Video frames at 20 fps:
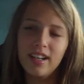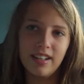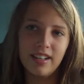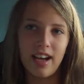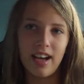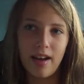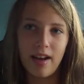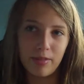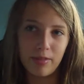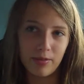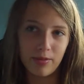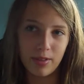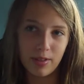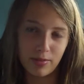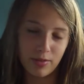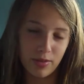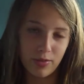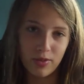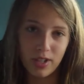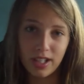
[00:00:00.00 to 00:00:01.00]
yeah, having
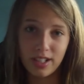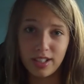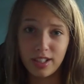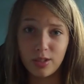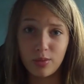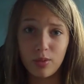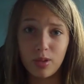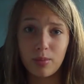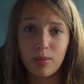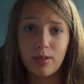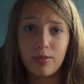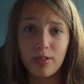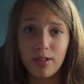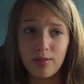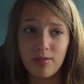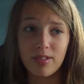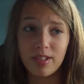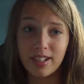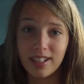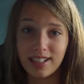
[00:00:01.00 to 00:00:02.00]
fun with friends, it's one of my
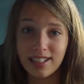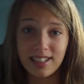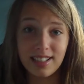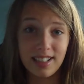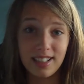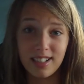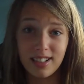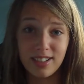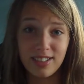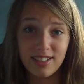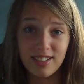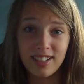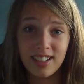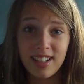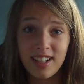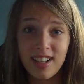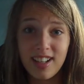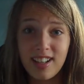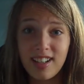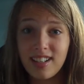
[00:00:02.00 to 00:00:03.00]
favorite things to do.
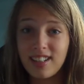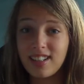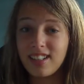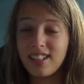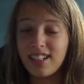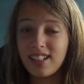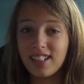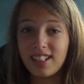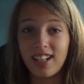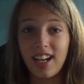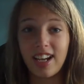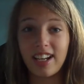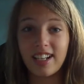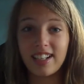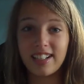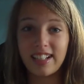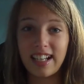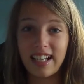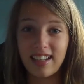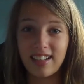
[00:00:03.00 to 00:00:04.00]
Leila and I
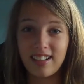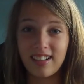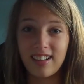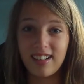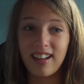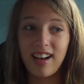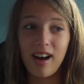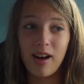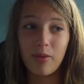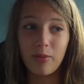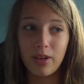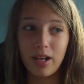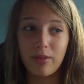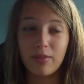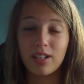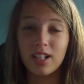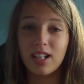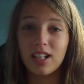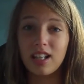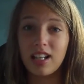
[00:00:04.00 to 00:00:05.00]
get together a lot. We have
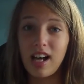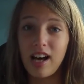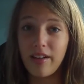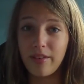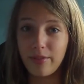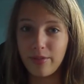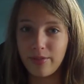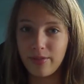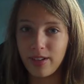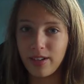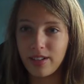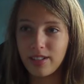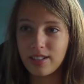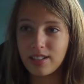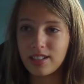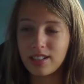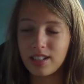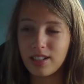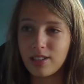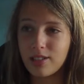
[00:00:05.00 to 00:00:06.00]
a lot of fun,
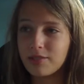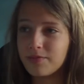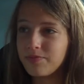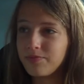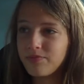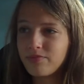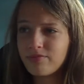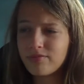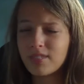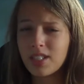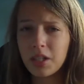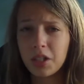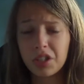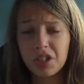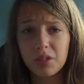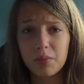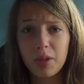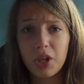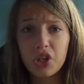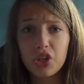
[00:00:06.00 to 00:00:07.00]
so
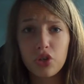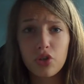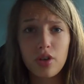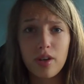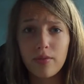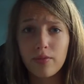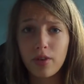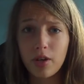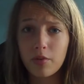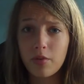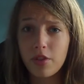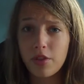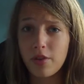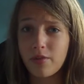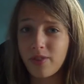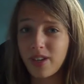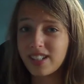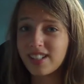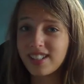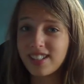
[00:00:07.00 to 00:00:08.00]
just make sure you have fun with your
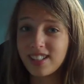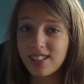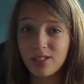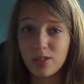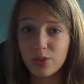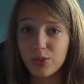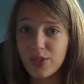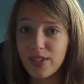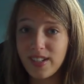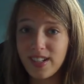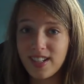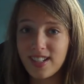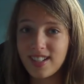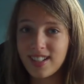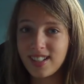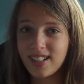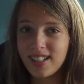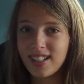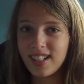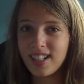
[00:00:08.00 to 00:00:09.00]
friends at school
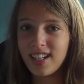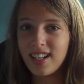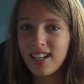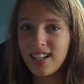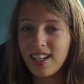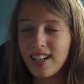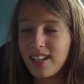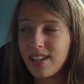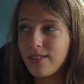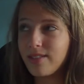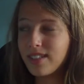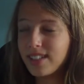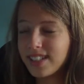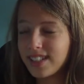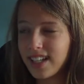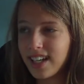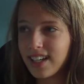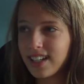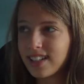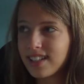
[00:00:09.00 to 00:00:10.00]
and at
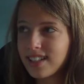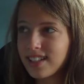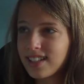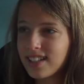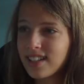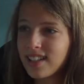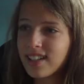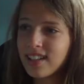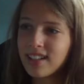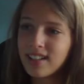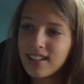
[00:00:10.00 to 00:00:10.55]
recess.